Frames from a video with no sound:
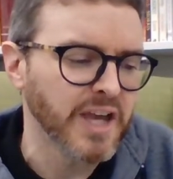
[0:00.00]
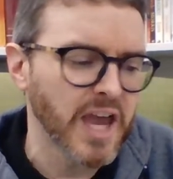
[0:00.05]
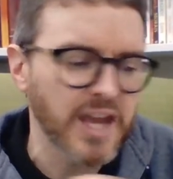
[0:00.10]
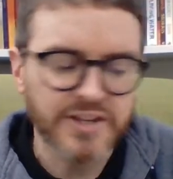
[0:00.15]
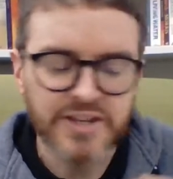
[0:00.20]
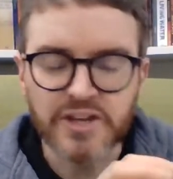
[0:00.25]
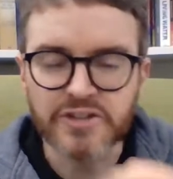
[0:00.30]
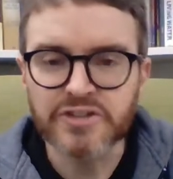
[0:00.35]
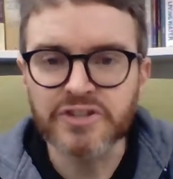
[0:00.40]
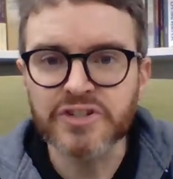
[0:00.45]
It
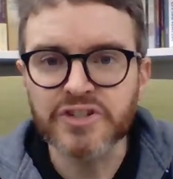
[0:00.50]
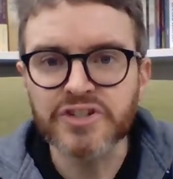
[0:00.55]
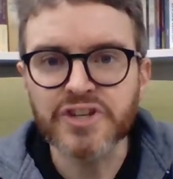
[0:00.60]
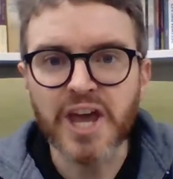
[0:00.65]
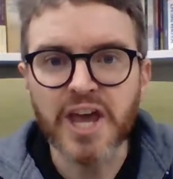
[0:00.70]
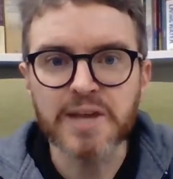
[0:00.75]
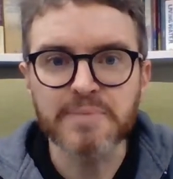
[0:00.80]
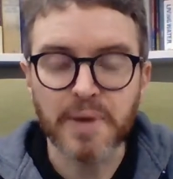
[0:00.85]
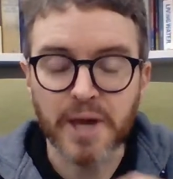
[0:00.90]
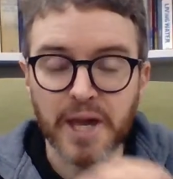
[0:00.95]
doesn't
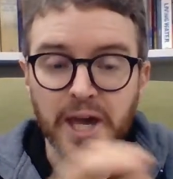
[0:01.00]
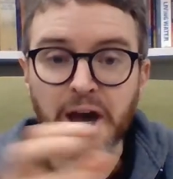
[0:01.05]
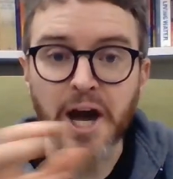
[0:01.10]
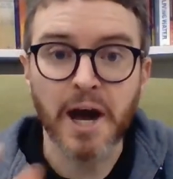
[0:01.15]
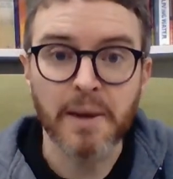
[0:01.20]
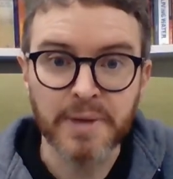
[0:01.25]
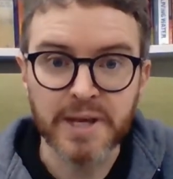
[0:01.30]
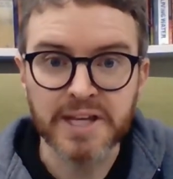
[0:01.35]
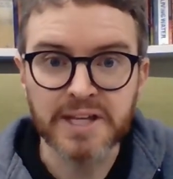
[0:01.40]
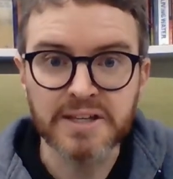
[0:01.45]
say
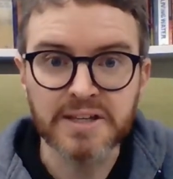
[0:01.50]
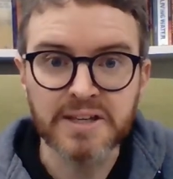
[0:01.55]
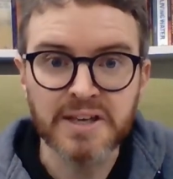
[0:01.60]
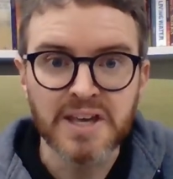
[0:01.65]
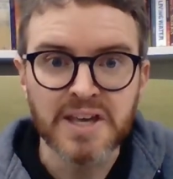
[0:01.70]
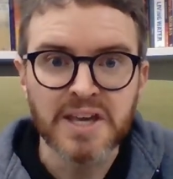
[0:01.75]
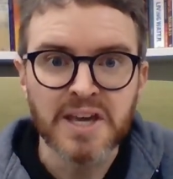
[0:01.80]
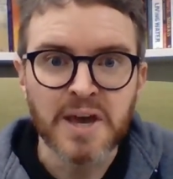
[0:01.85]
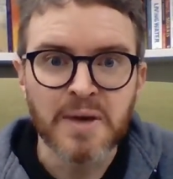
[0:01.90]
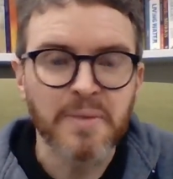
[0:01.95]
becoming
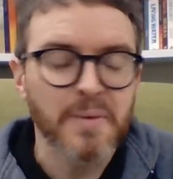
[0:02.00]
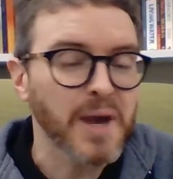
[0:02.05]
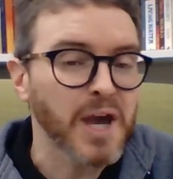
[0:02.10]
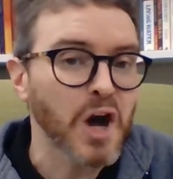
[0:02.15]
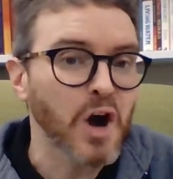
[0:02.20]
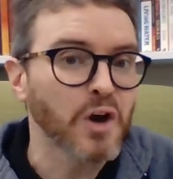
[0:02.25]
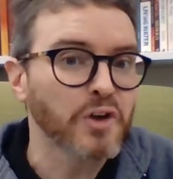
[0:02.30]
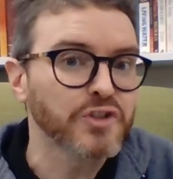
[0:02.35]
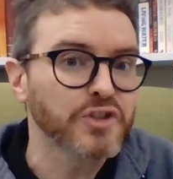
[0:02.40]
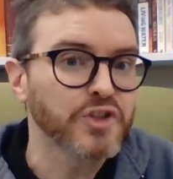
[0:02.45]

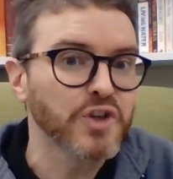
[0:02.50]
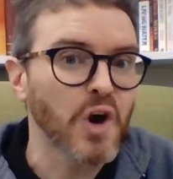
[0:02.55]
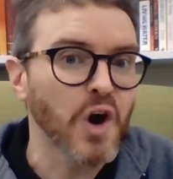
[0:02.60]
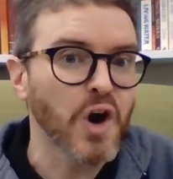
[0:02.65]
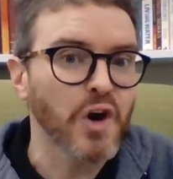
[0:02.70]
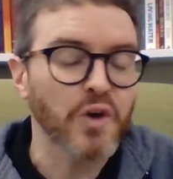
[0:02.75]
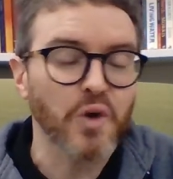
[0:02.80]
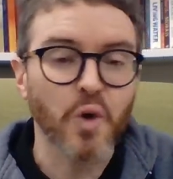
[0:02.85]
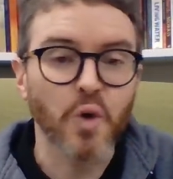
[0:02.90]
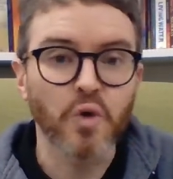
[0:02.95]
because
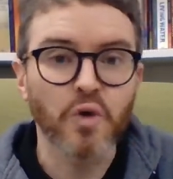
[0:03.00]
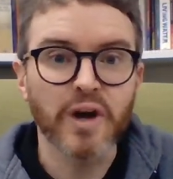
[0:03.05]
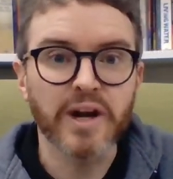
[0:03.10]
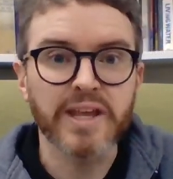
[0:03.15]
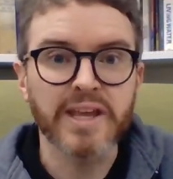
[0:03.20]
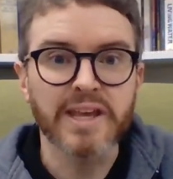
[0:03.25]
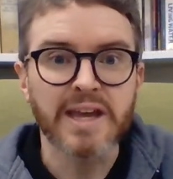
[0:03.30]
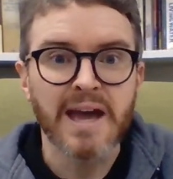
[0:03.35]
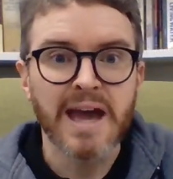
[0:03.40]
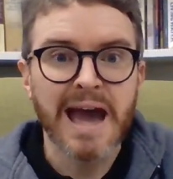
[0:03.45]
God
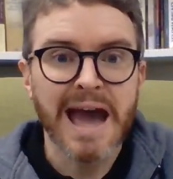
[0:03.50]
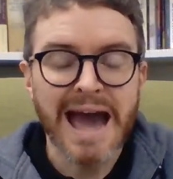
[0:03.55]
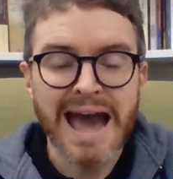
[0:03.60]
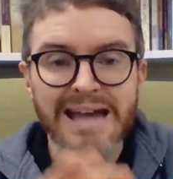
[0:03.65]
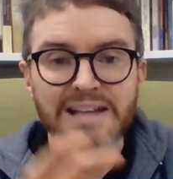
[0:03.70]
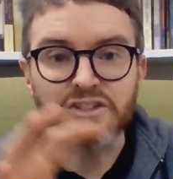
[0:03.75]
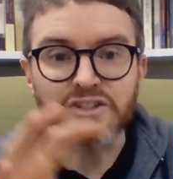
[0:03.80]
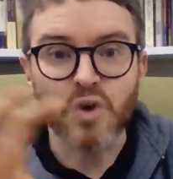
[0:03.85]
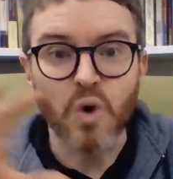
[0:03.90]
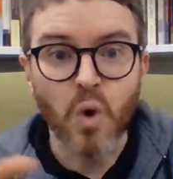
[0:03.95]
already
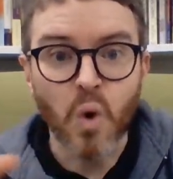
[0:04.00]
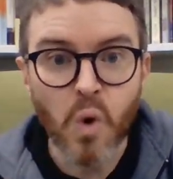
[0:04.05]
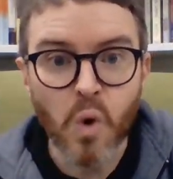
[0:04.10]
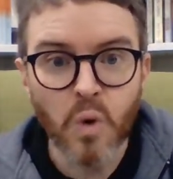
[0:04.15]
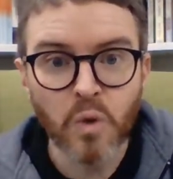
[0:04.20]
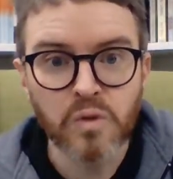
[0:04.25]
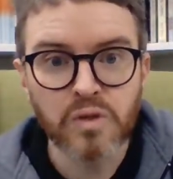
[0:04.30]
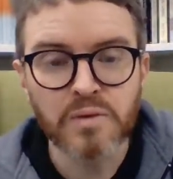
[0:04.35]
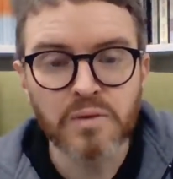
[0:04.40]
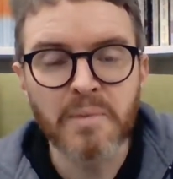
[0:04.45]
has
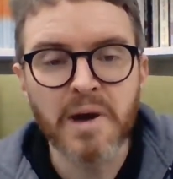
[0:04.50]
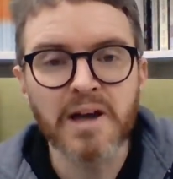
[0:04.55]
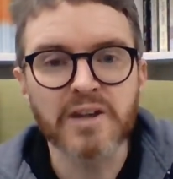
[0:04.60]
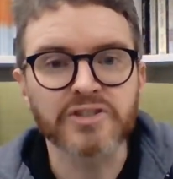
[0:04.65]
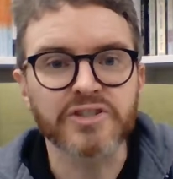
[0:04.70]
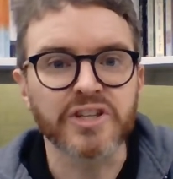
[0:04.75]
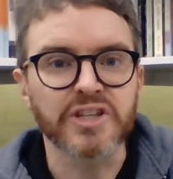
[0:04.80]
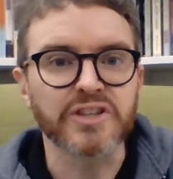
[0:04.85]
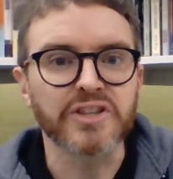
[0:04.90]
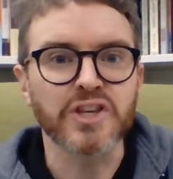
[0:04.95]
all the
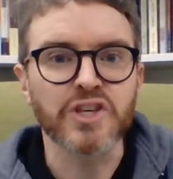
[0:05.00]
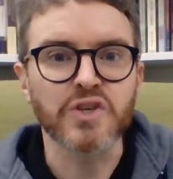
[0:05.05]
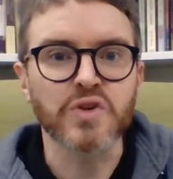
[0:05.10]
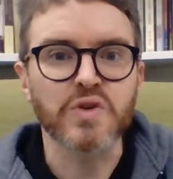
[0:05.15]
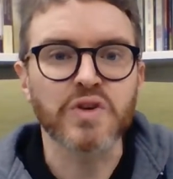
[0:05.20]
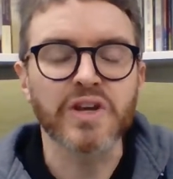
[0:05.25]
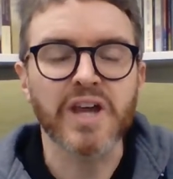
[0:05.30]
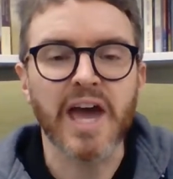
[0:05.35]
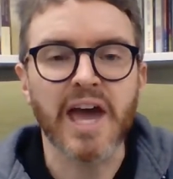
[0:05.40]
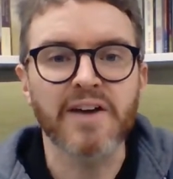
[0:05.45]
mercy that you
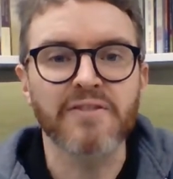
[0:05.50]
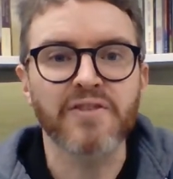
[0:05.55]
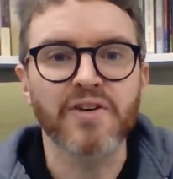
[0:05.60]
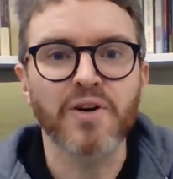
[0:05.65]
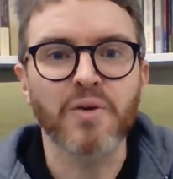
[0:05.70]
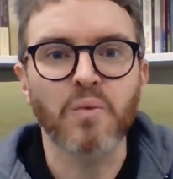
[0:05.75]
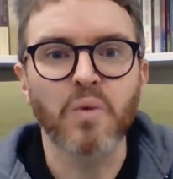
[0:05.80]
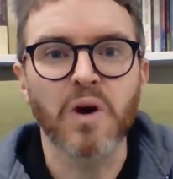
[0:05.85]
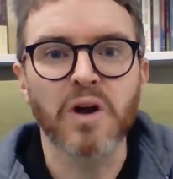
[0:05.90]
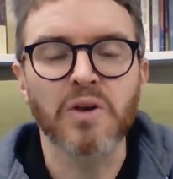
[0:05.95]
could ever
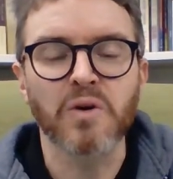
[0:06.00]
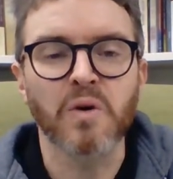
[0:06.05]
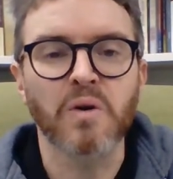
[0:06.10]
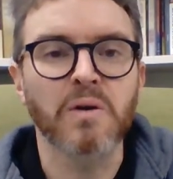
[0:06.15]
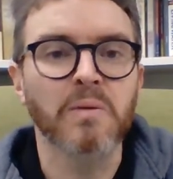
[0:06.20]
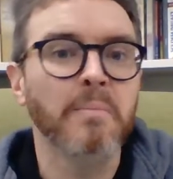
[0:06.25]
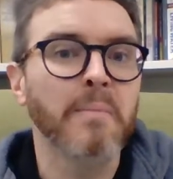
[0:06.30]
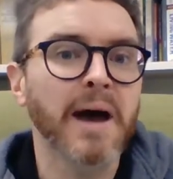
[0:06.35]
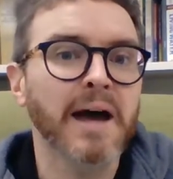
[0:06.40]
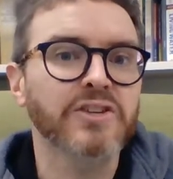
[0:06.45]
want or
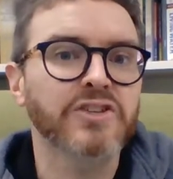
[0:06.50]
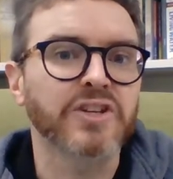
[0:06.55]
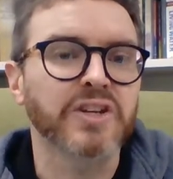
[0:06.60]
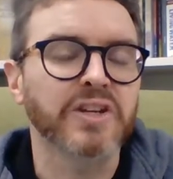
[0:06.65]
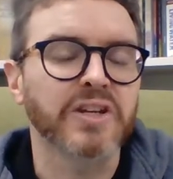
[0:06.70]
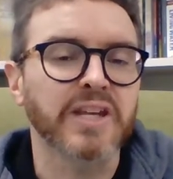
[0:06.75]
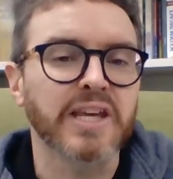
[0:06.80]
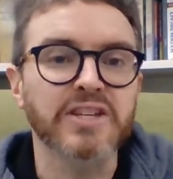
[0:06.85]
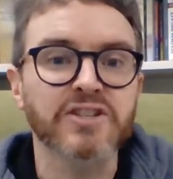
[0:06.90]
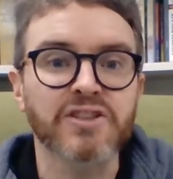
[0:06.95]

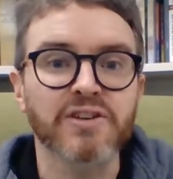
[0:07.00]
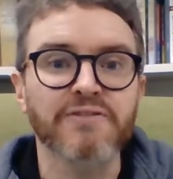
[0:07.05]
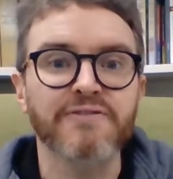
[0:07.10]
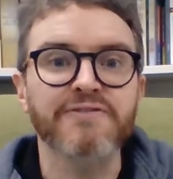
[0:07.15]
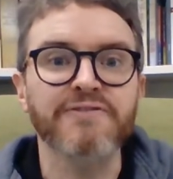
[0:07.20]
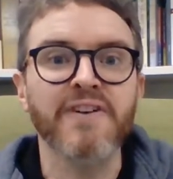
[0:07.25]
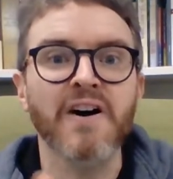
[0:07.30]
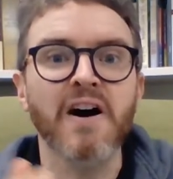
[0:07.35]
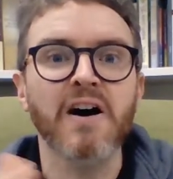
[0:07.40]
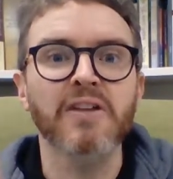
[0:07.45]
imagine. He's the
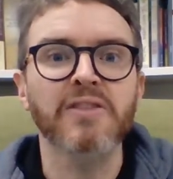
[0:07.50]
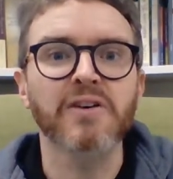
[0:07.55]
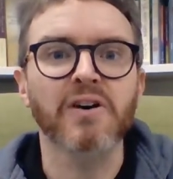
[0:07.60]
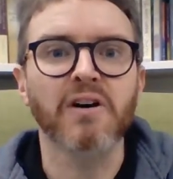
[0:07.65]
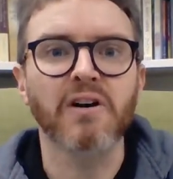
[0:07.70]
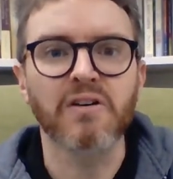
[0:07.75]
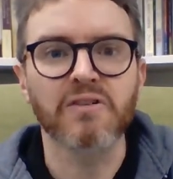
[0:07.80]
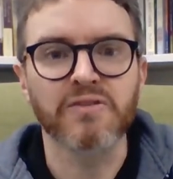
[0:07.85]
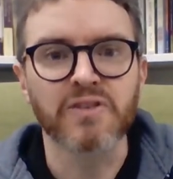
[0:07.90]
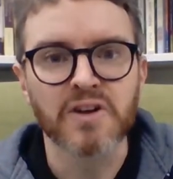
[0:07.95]
father
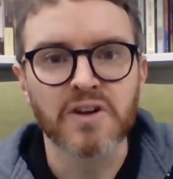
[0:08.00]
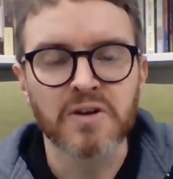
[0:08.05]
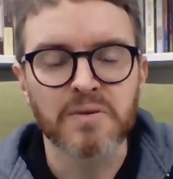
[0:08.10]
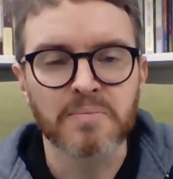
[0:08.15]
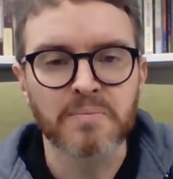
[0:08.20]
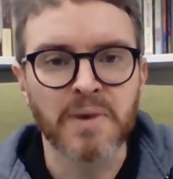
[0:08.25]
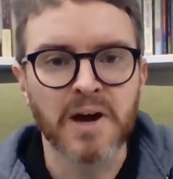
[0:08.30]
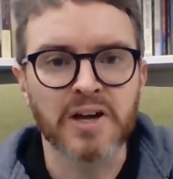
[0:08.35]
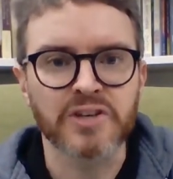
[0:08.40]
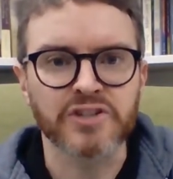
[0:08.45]
of
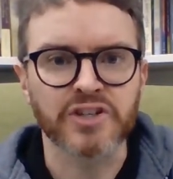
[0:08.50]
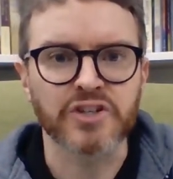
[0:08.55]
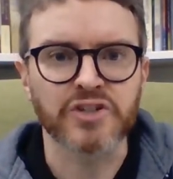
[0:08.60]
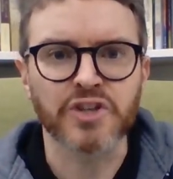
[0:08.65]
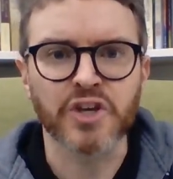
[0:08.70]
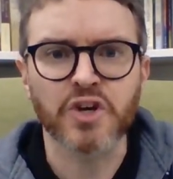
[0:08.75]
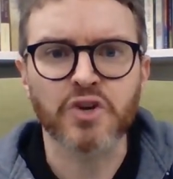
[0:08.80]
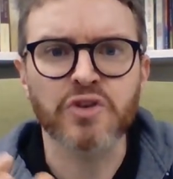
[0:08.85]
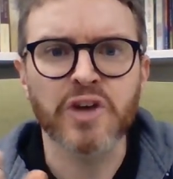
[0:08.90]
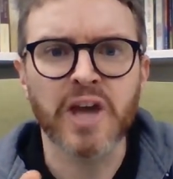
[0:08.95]
mercies,
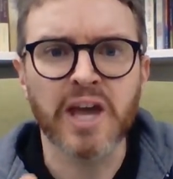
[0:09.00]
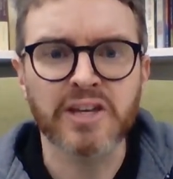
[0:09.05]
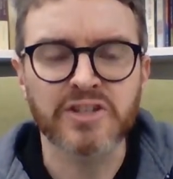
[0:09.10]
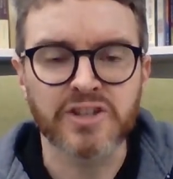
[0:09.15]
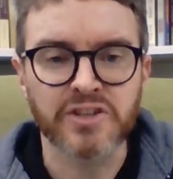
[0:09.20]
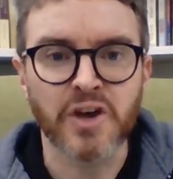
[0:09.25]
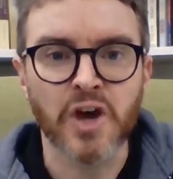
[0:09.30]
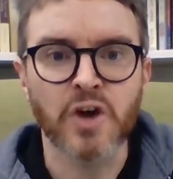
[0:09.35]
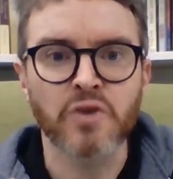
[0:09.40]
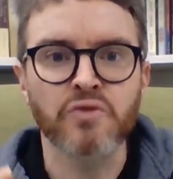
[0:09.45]
the creator,
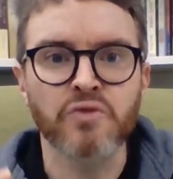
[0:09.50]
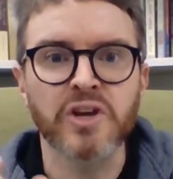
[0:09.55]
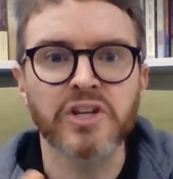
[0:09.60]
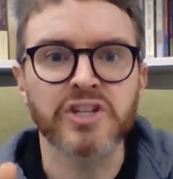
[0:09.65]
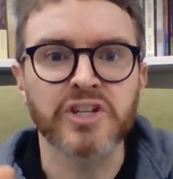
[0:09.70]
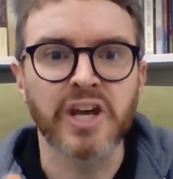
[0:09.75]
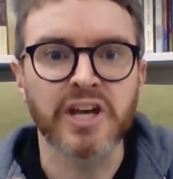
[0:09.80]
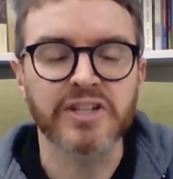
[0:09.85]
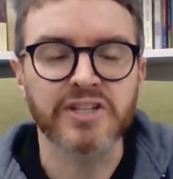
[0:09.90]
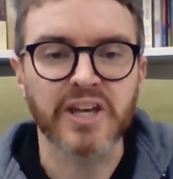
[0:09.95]
the
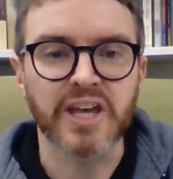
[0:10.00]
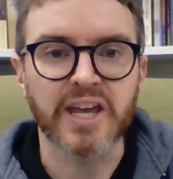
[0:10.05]
originator.